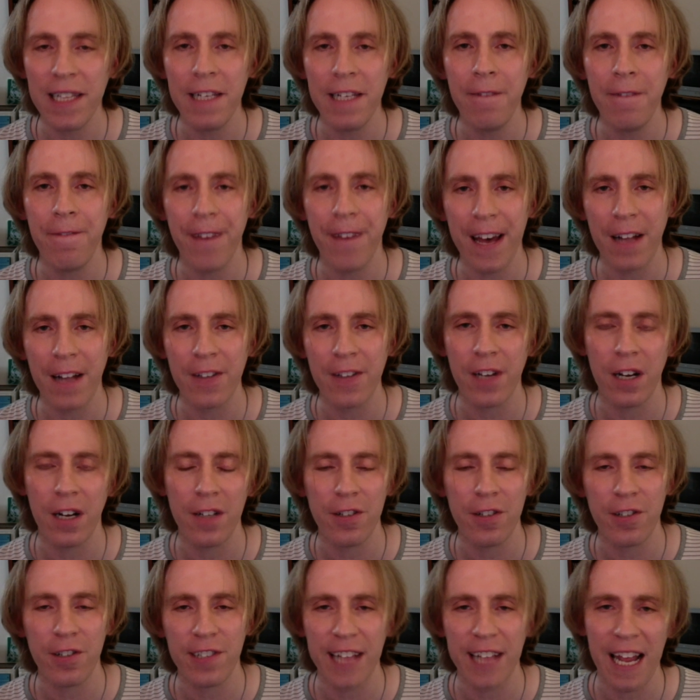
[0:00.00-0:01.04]
failed to
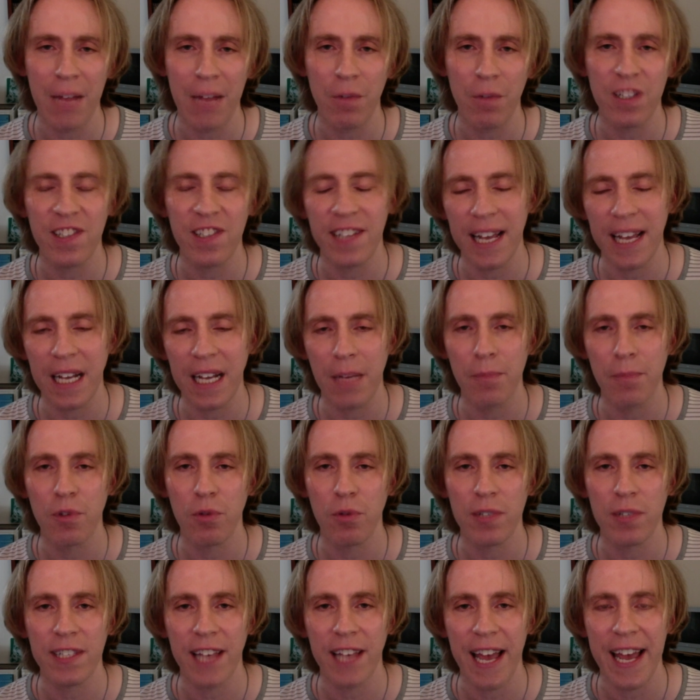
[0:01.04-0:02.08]
understand what Steak-umms
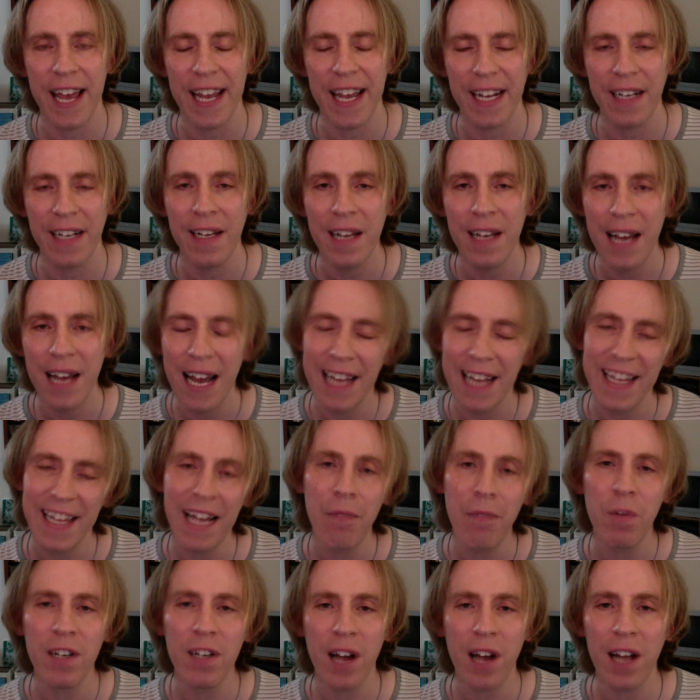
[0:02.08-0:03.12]
was saying, and then
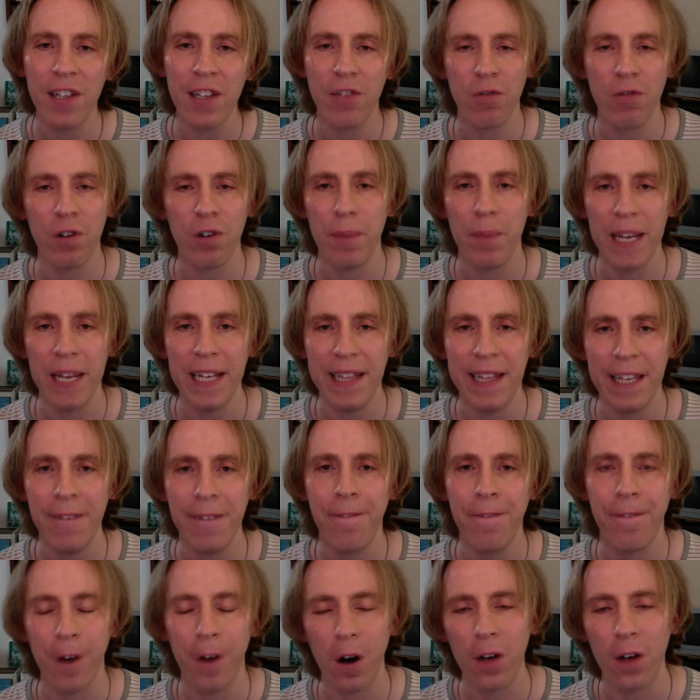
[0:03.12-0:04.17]
went on to repeat the
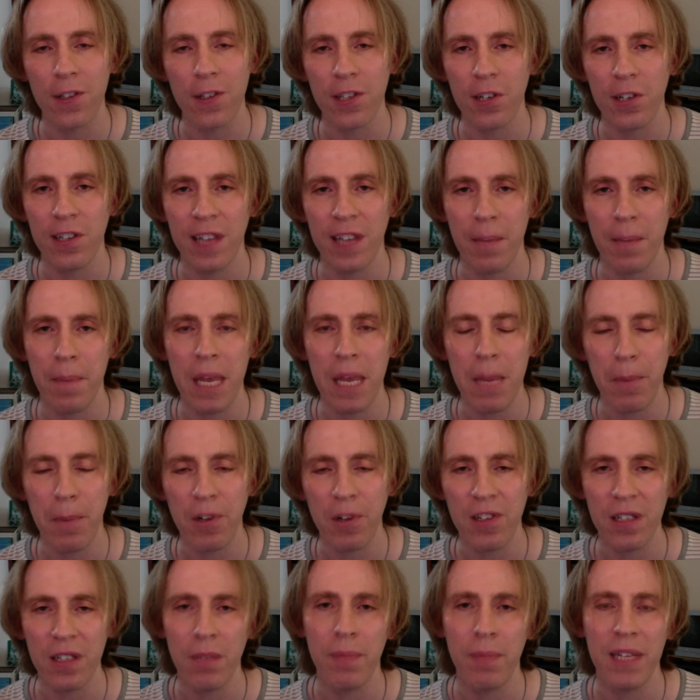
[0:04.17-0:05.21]
falsehood that
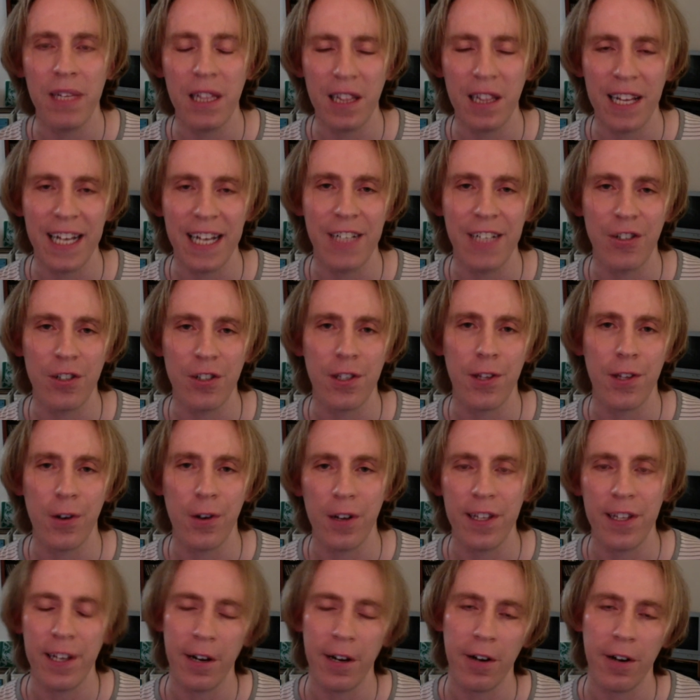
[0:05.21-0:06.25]
people in the Middle Ages
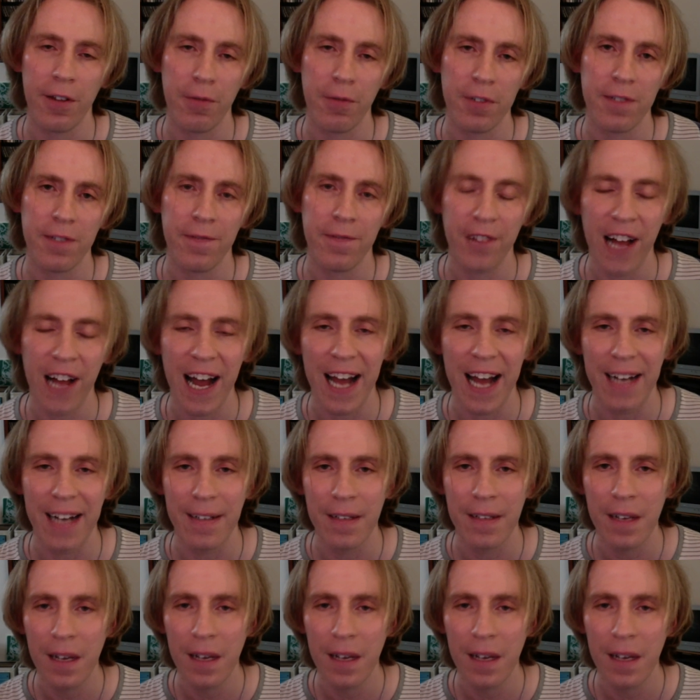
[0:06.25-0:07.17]
thought the Earth was flat.